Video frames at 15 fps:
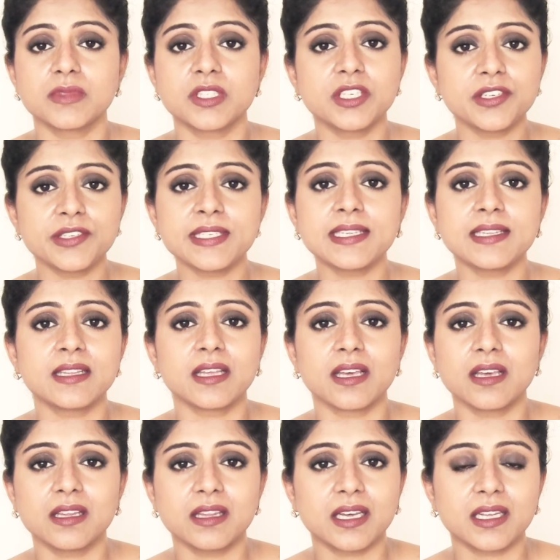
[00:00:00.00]
seriously
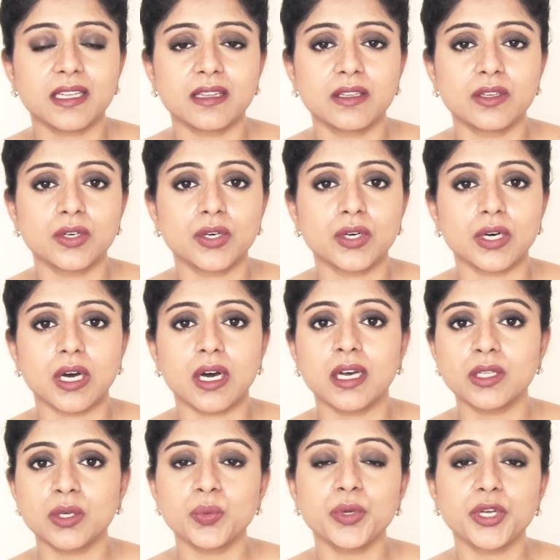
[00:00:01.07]
think that the
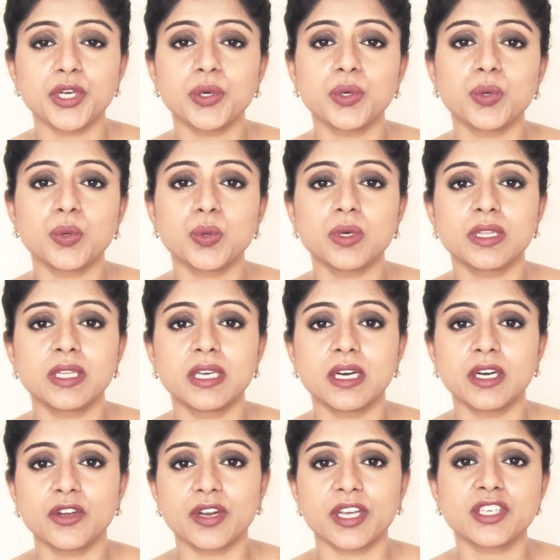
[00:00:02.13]
other video,
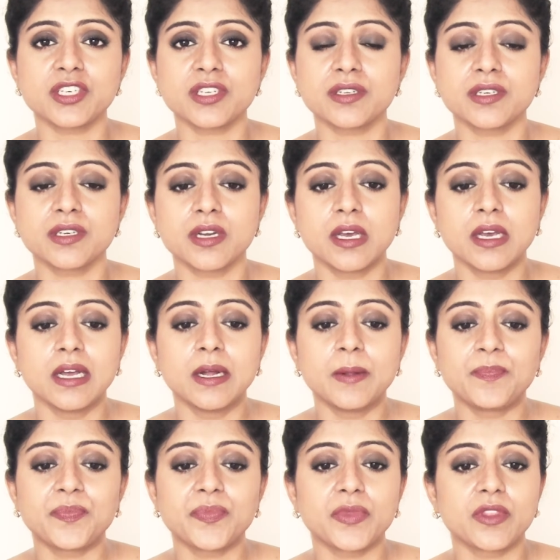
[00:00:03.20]
the aggression,
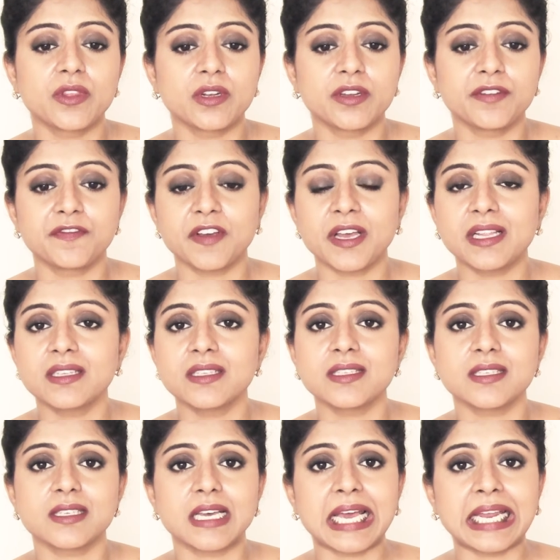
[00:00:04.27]
the
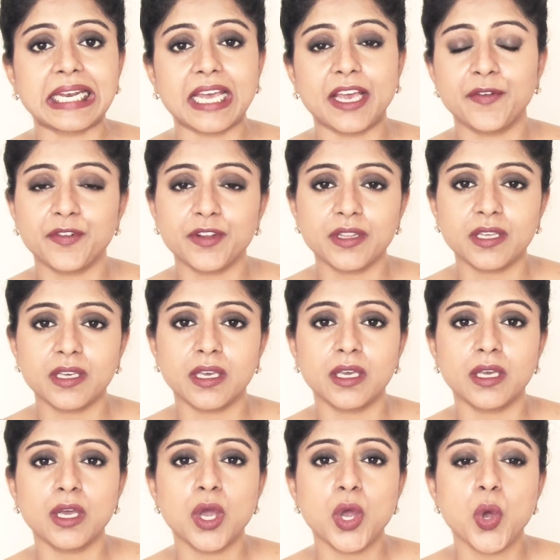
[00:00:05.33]
defense and
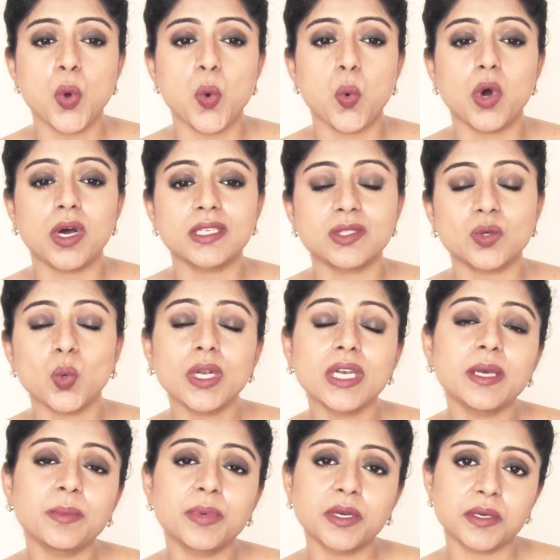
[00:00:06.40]
everything, was
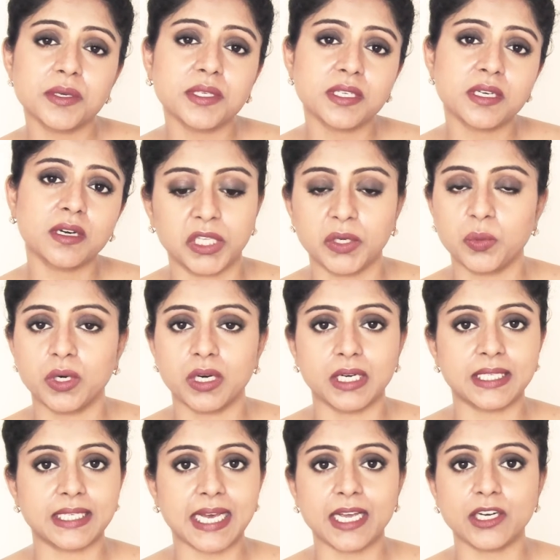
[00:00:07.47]
only because they were
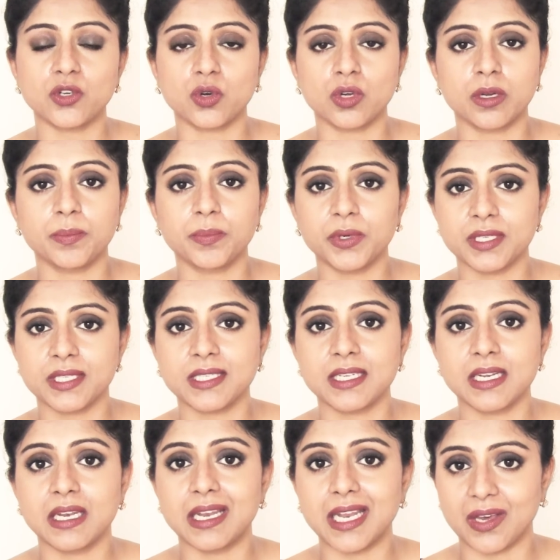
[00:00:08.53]
attacked on a
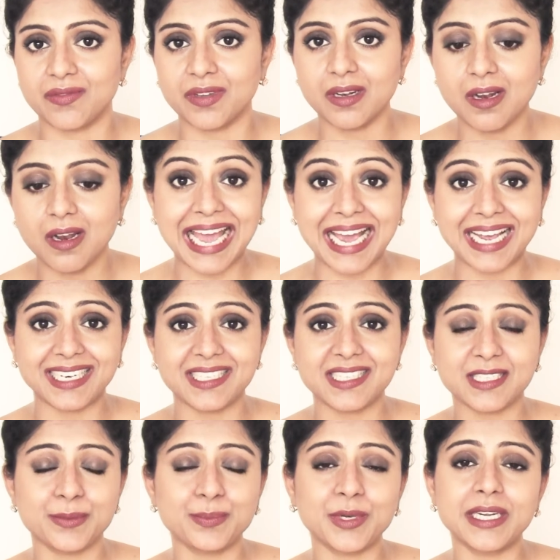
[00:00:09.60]
personal level, and
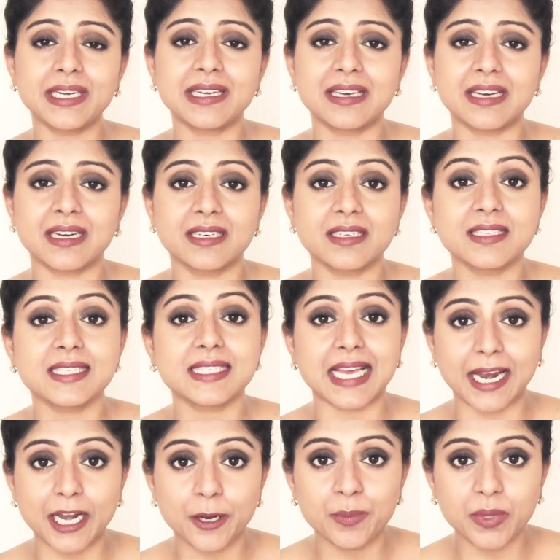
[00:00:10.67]
it's completely
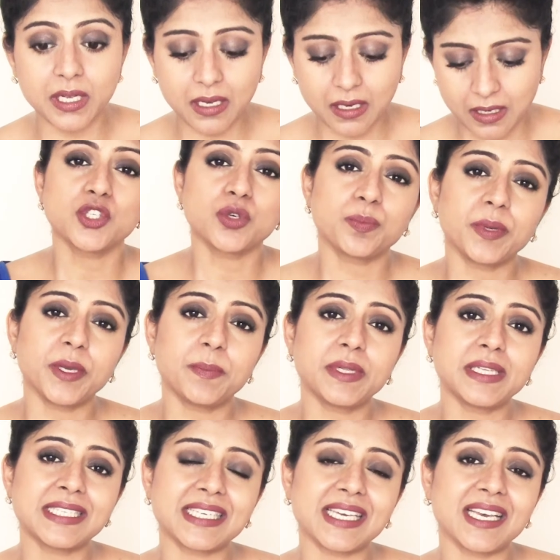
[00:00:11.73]
understandable. So
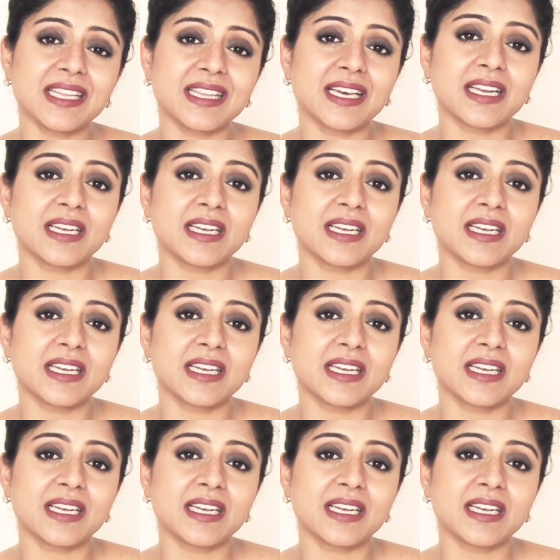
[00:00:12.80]
people say